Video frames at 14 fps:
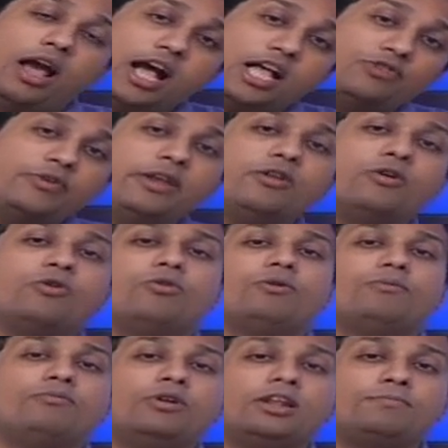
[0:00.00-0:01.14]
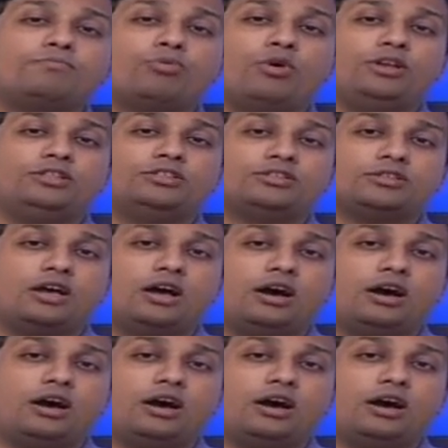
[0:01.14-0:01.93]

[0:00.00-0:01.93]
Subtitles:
As we know, bullet points